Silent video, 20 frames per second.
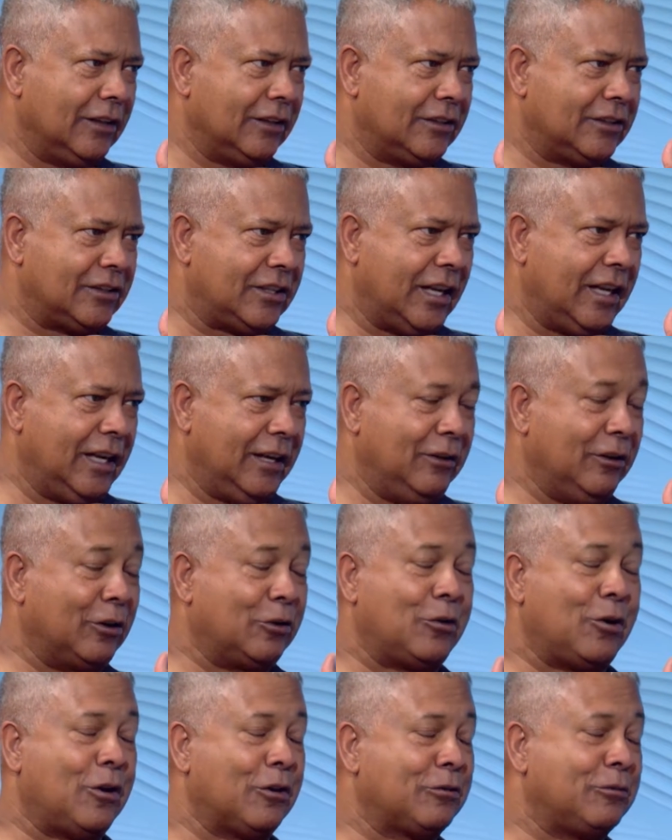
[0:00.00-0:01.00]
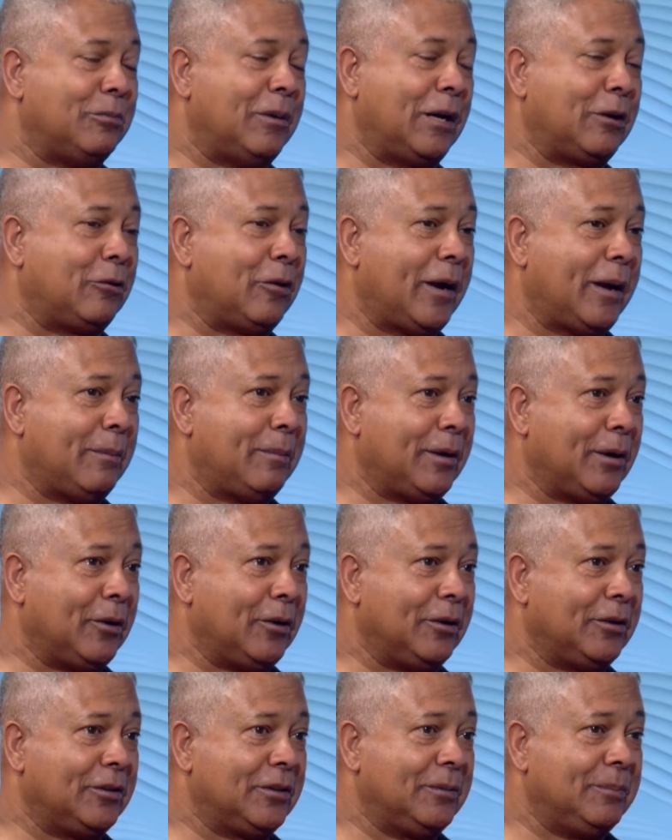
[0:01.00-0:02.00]
stayed across from my
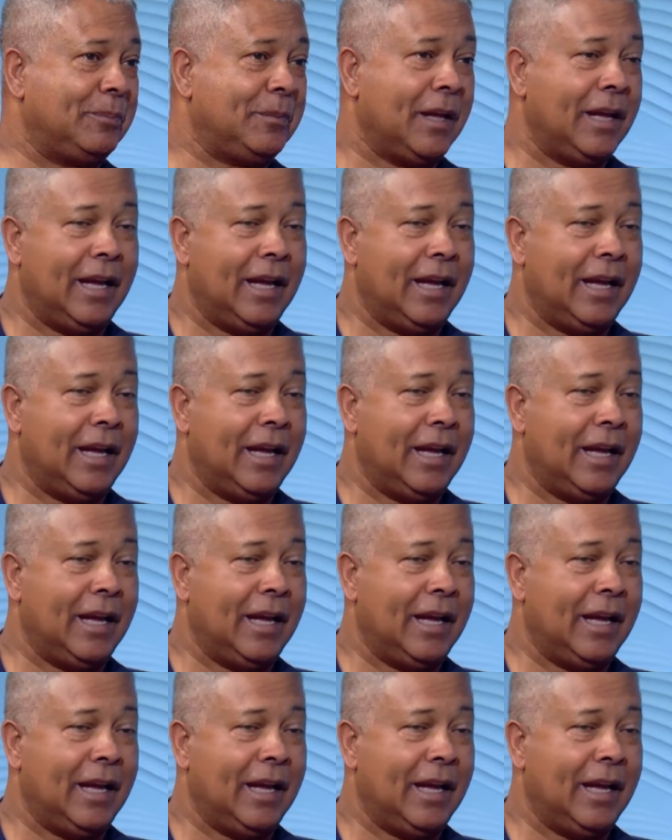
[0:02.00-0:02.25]
grandparents.